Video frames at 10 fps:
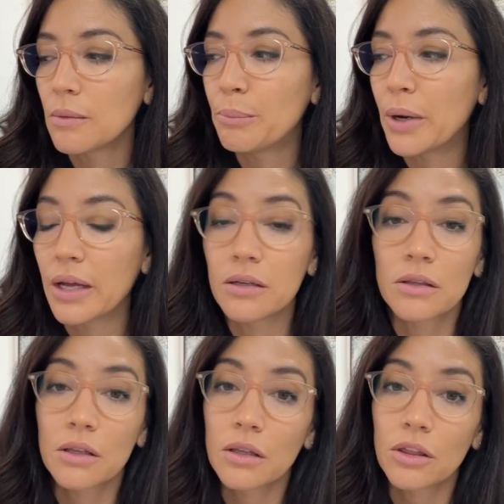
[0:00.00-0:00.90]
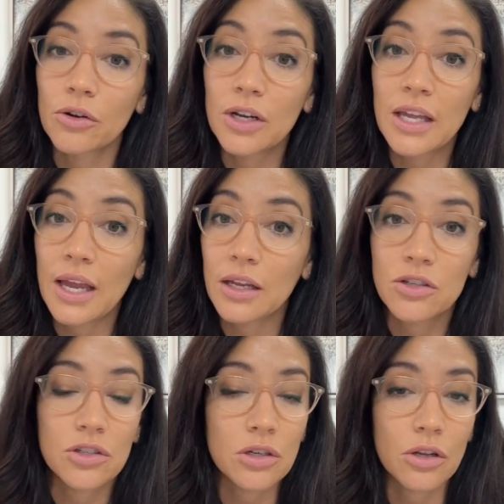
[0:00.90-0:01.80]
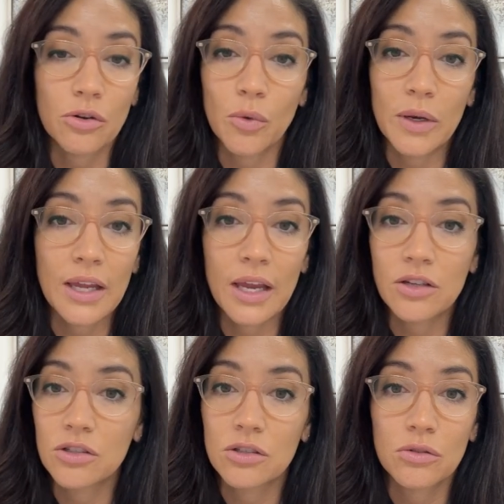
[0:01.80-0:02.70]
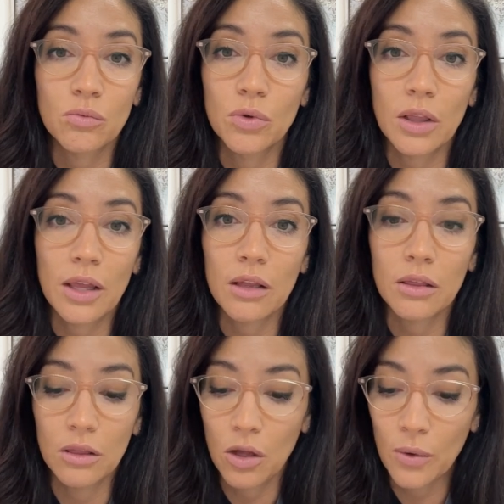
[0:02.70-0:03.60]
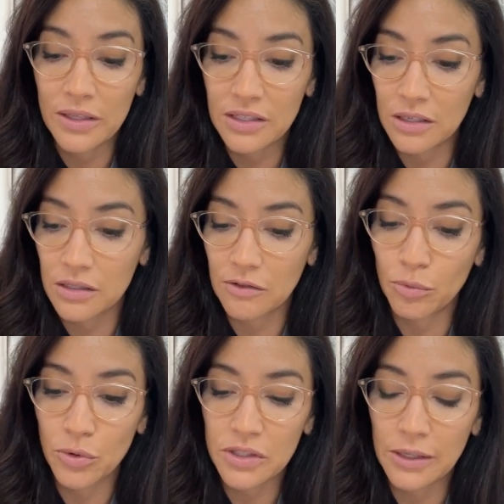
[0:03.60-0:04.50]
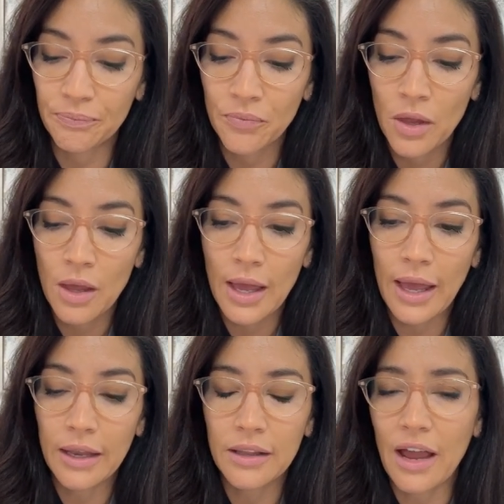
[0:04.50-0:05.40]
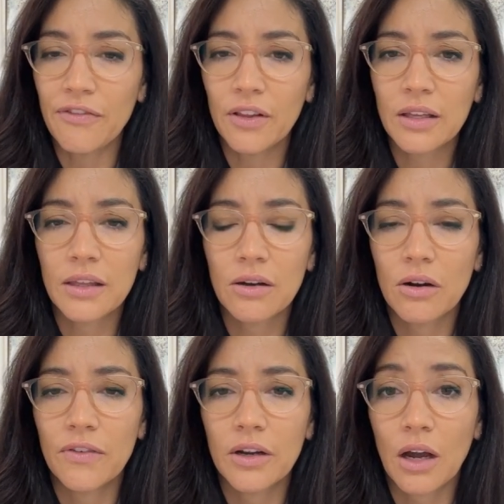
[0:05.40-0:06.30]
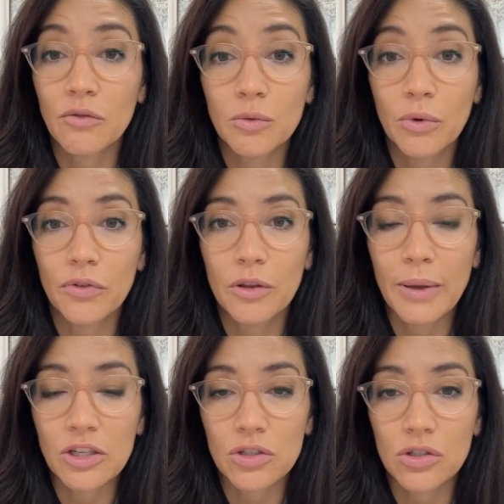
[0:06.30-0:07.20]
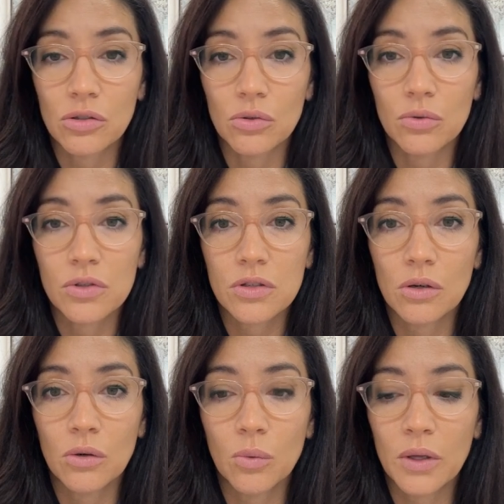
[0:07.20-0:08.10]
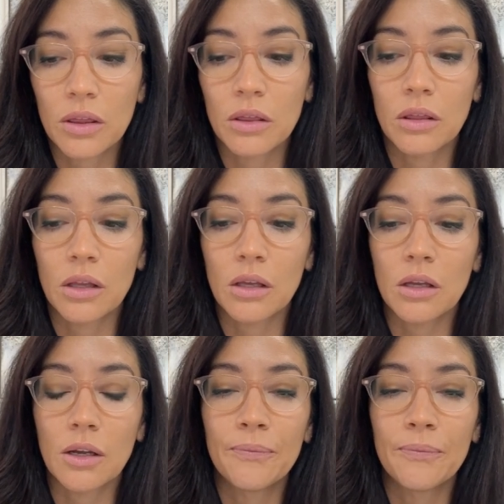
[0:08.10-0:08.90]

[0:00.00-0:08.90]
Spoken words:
but the 30 gauge or 31 gauge, really low incidence of bruising. And I feel like they are very comfortable for the patient too. So with the